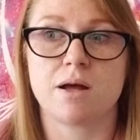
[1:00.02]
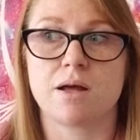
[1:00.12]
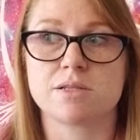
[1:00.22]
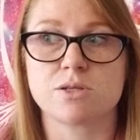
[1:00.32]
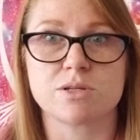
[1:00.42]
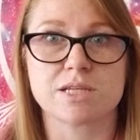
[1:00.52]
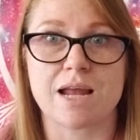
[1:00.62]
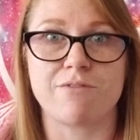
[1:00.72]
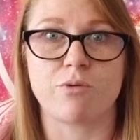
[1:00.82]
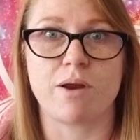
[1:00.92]
So it's kind
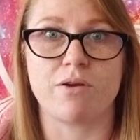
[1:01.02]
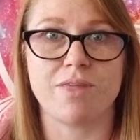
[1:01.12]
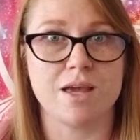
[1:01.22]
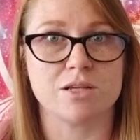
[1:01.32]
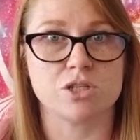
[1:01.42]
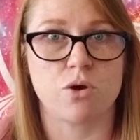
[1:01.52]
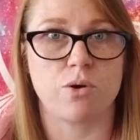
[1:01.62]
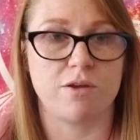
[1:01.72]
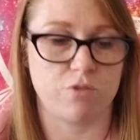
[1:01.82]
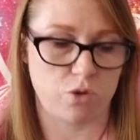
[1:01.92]
of a rare thing. So
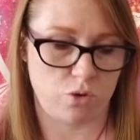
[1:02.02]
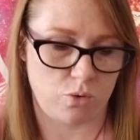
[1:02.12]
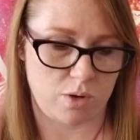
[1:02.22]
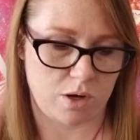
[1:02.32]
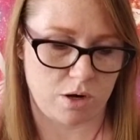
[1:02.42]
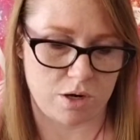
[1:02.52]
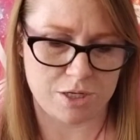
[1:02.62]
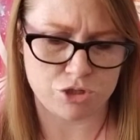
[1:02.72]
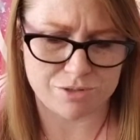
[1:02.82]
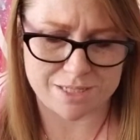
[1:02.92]
if you are
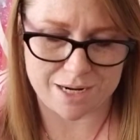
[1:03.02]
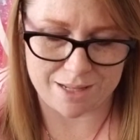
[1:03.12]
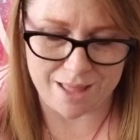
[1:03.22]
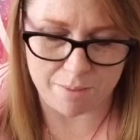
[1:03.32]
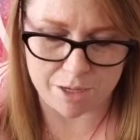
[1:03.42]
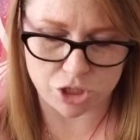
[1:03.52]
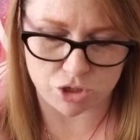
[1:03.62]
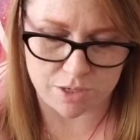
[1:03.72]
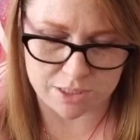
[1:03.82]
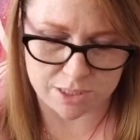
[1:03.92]
interested in that, make sure you hit